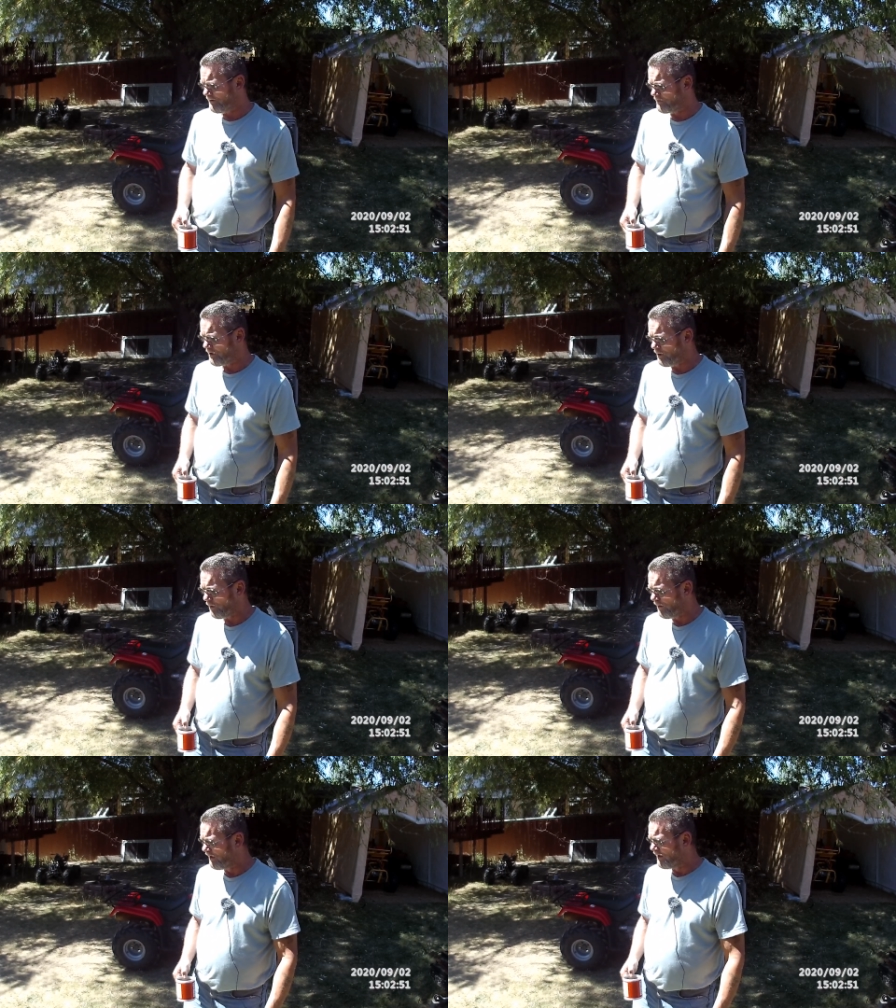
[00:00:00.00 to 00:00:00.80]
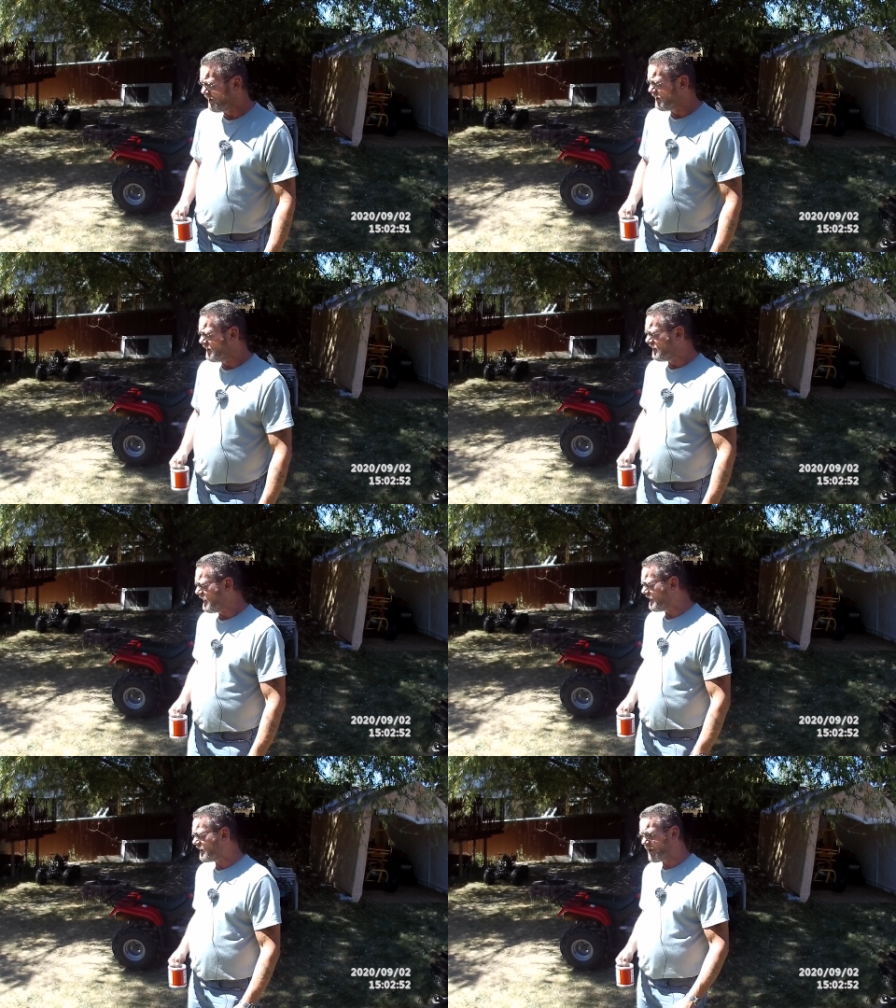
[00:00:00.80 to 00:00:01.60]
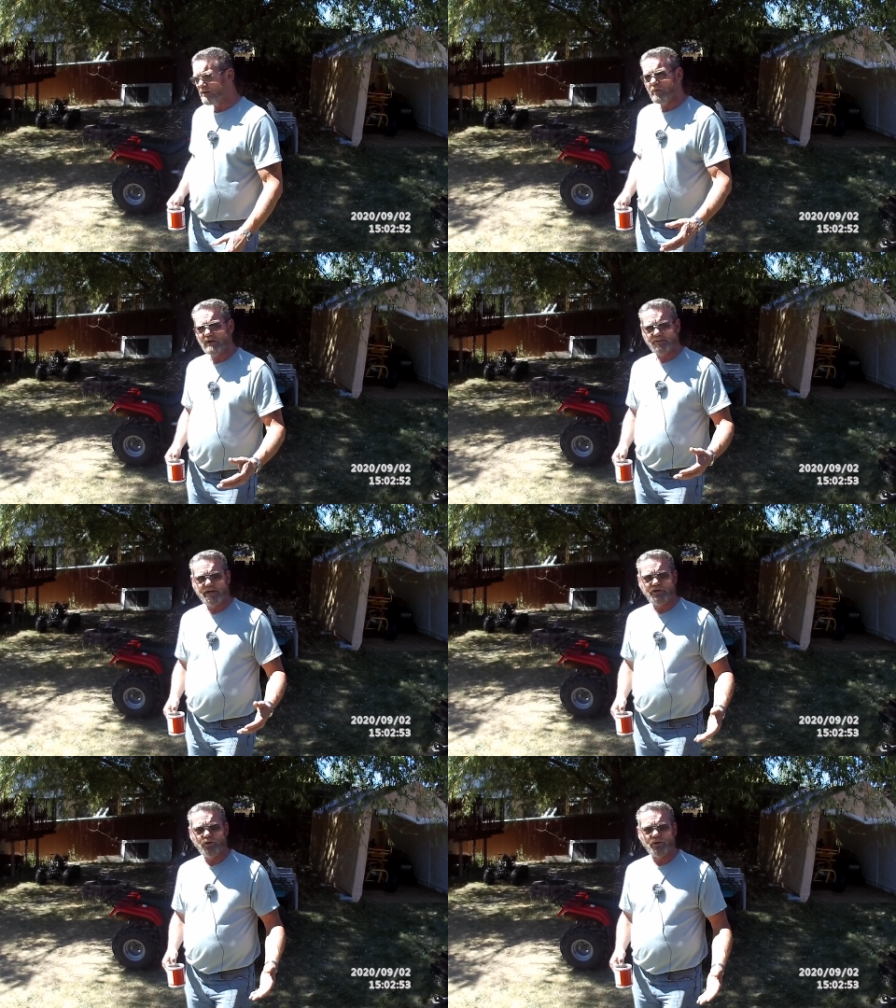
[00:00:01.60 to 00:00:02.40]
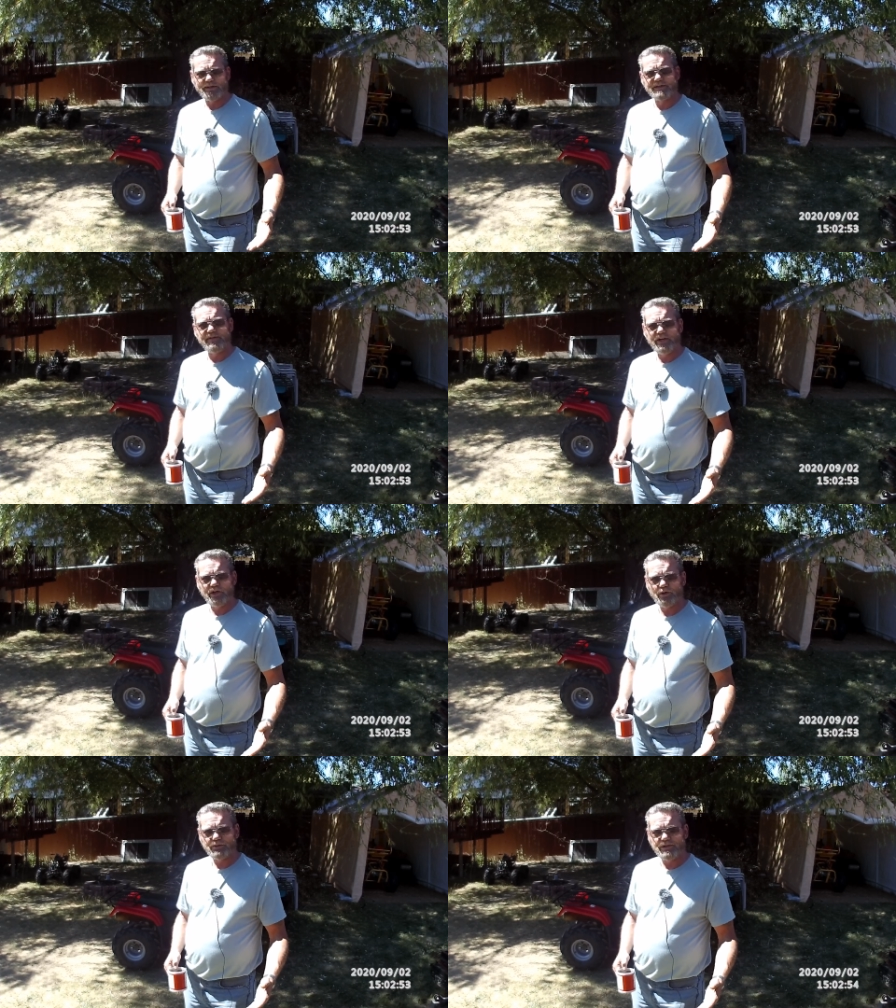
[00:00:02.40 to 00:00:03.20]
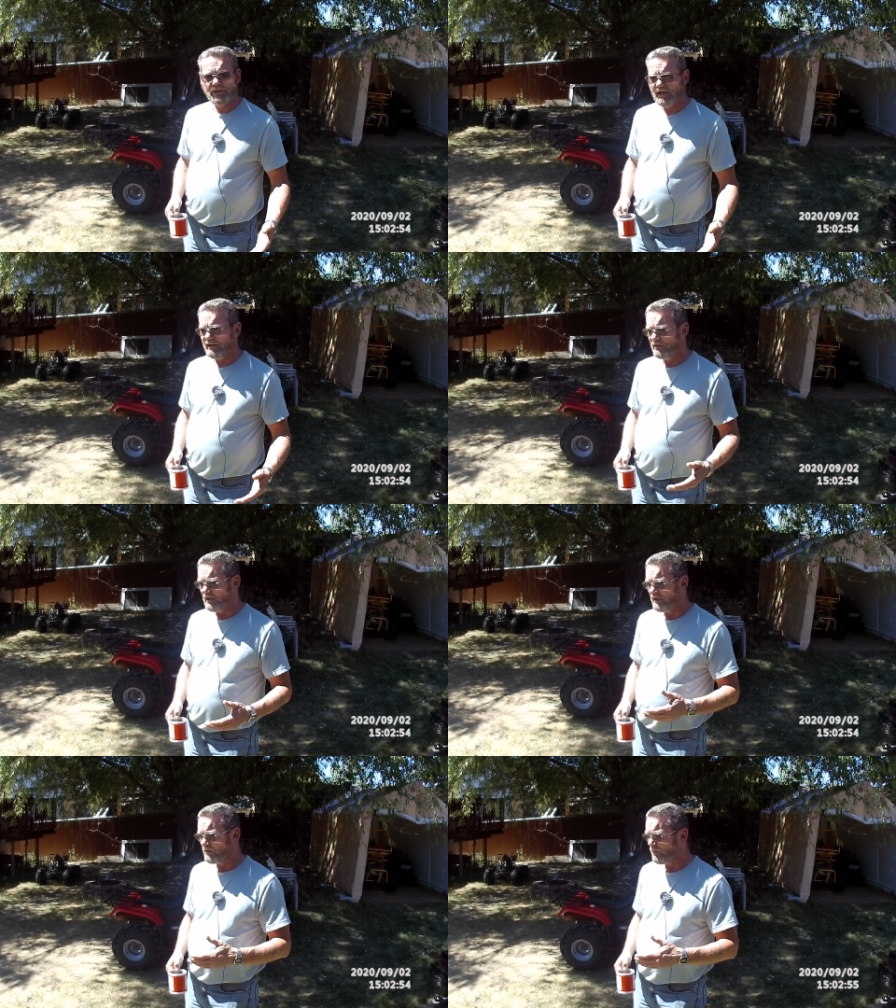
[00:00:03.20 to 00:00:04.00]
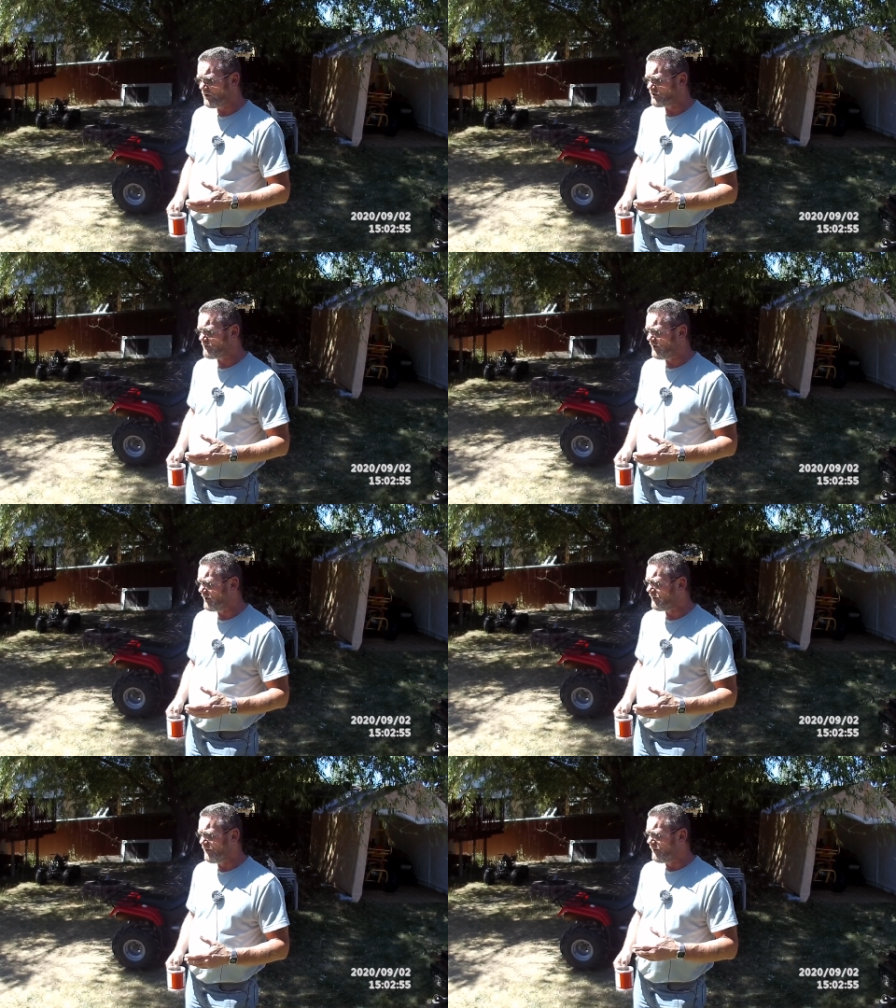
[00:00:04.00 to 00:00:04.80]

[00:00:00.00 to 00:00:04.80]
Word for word: So, and you like to watch my toothless videos, and you like to watch me